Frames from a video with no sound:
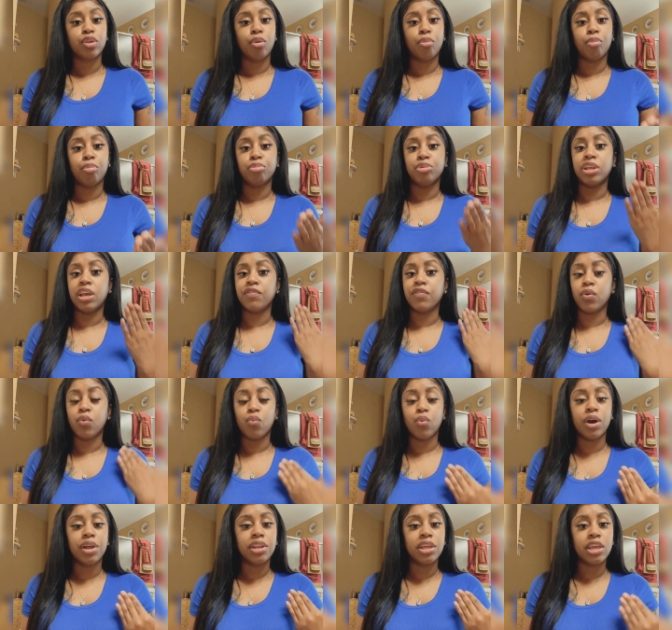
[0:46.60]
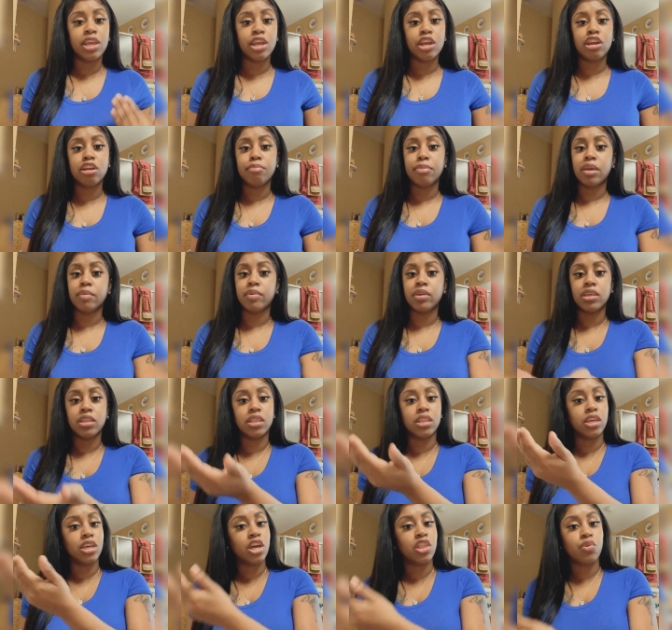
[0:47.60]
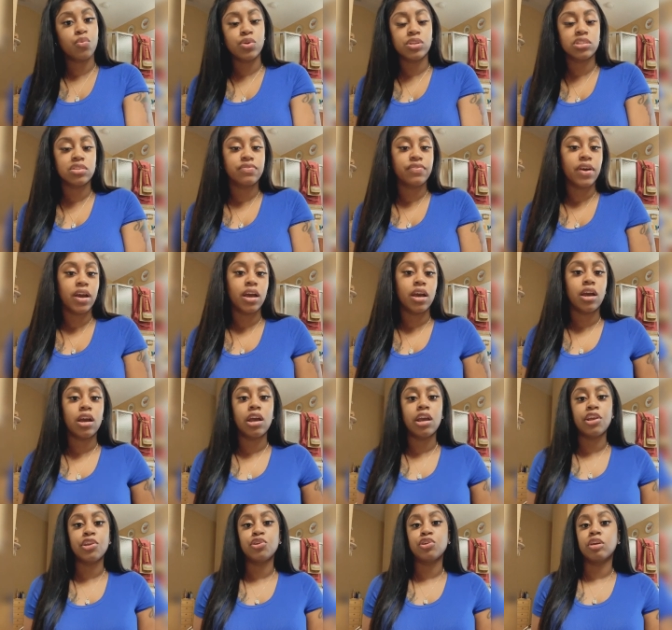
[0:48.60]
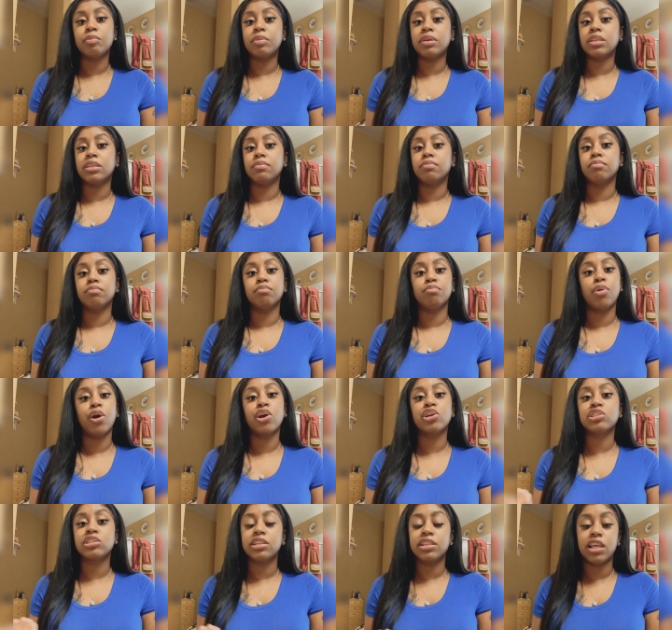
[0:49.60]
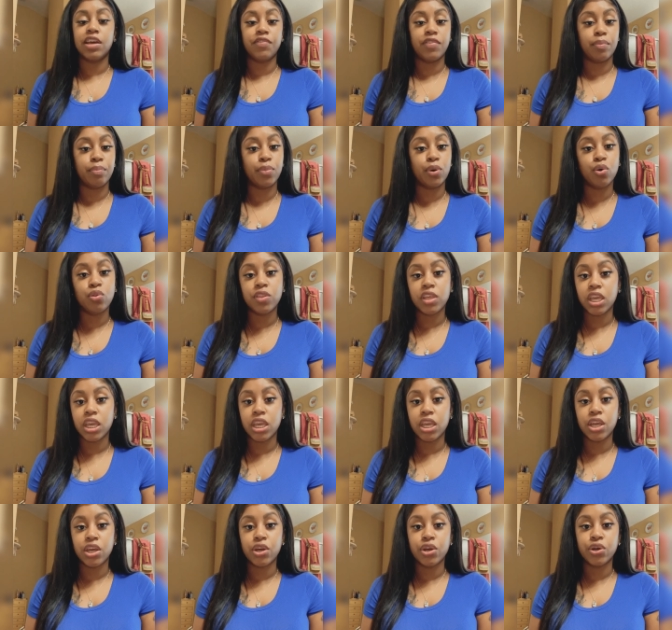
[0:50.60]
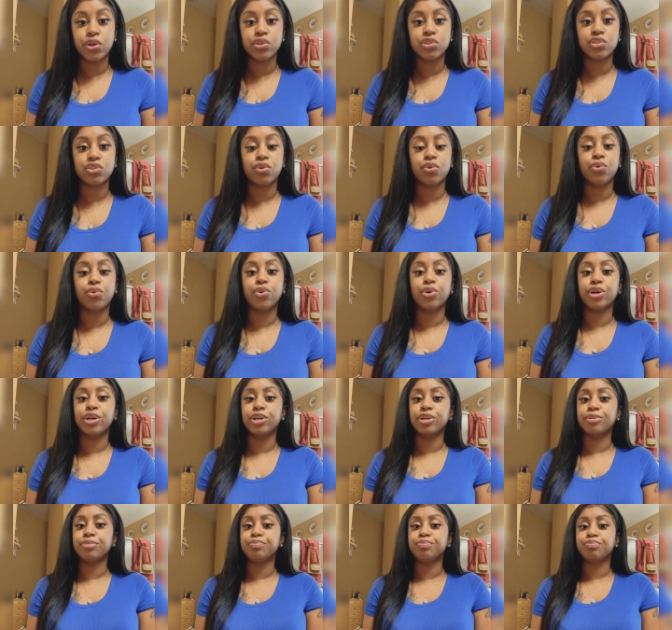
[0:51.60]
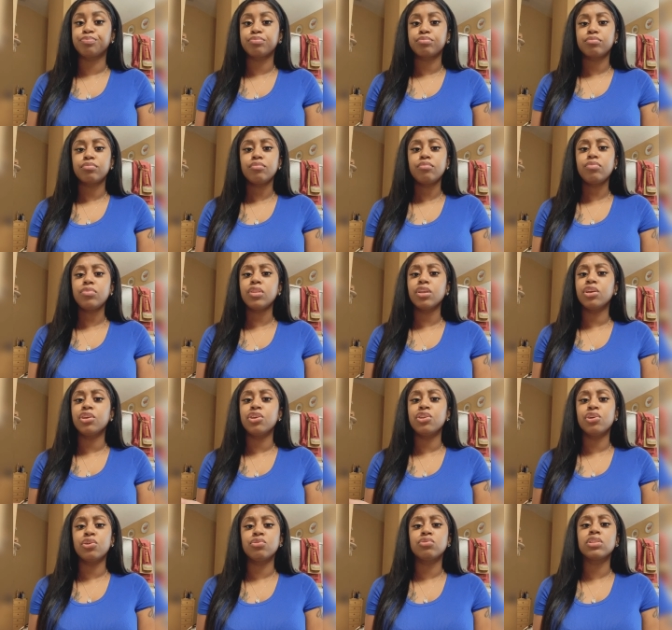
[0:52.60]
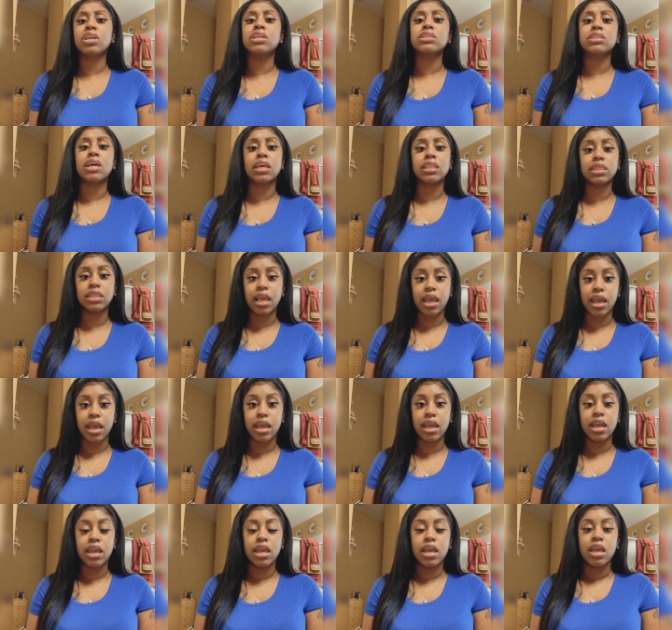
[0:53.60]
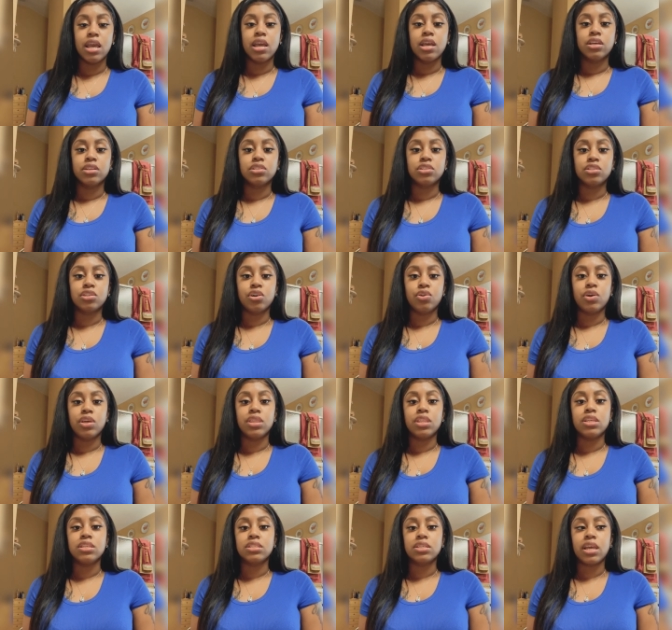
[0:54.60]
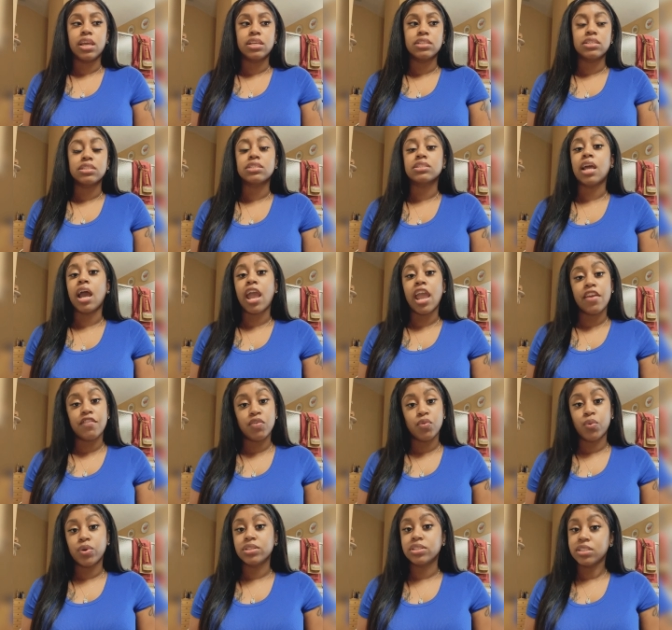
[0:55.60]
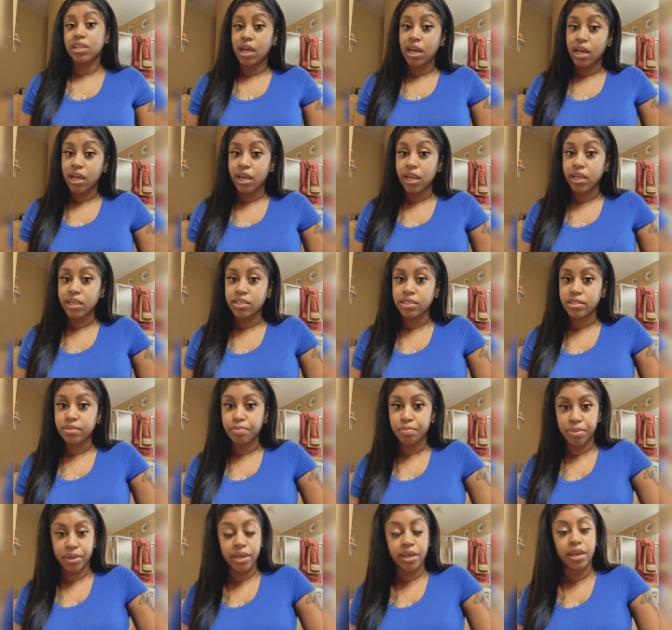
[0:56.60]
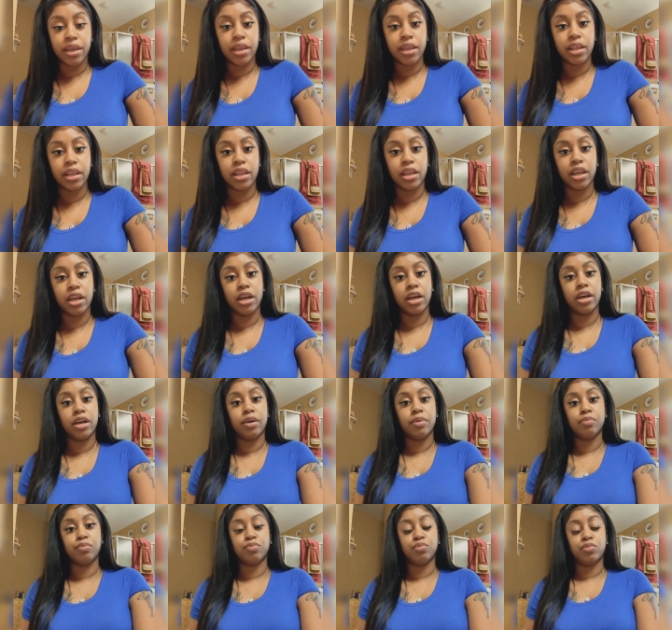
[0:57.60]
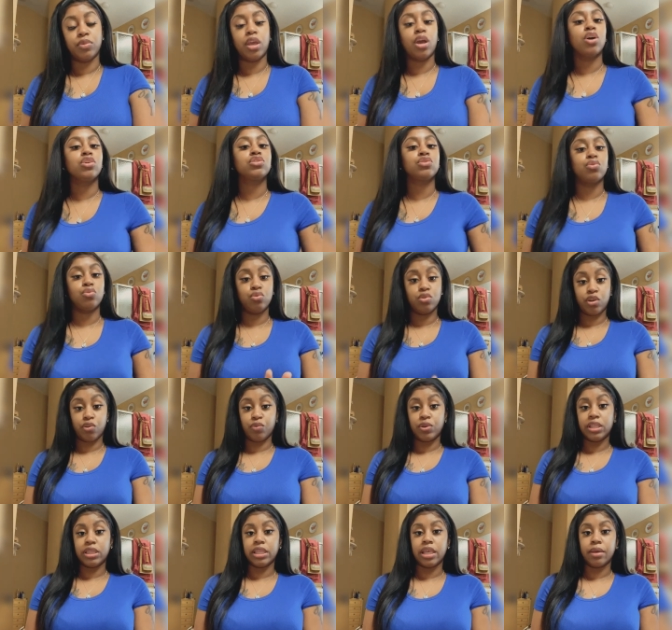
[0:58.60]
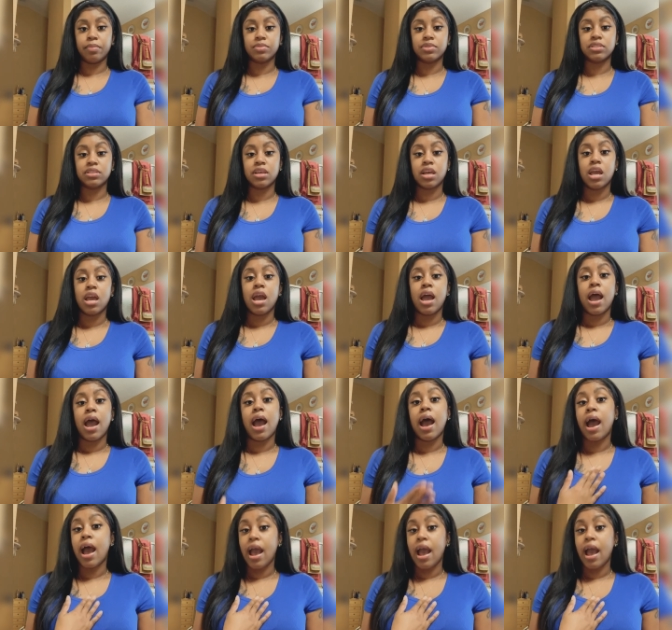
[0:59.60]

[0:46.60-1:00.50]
deaf in one ear, maybe the other one's fine. You could be partially deaf in both ears, or things like that. So in these cases, not everyone signs, but they also can read lips. I